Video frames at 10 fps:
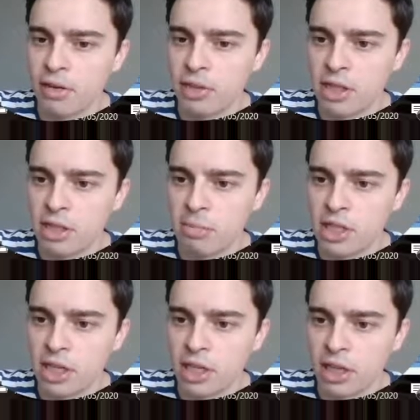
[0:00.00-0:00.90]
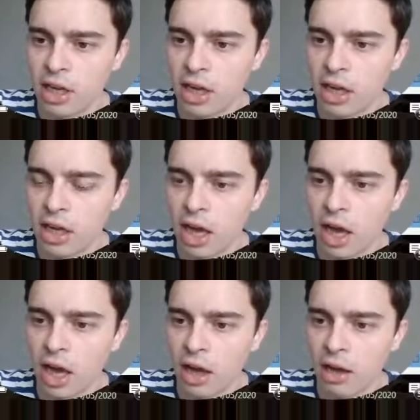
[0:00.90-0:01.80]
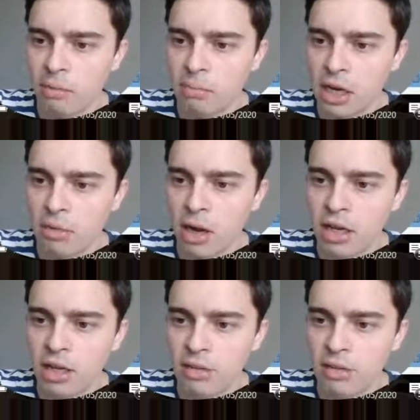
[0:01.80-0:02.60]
for this particular betting market,